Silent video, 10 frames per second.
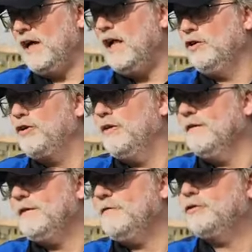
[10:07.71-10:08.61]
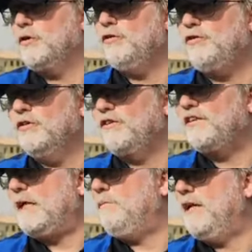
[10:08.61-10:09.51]
alternative choice on the
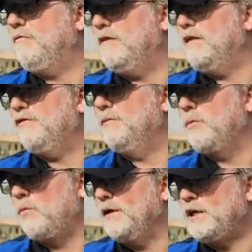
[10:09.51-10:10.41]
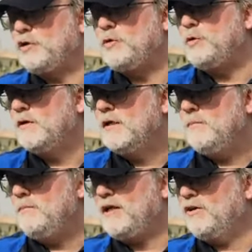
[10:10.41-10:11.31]
same level as number 1 and 2,
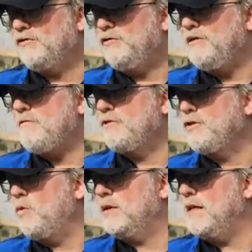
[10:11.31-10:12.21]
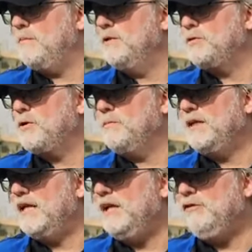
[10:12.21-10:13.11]
because you never know what happens in the
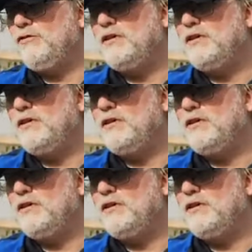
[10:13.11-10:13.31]
coming days.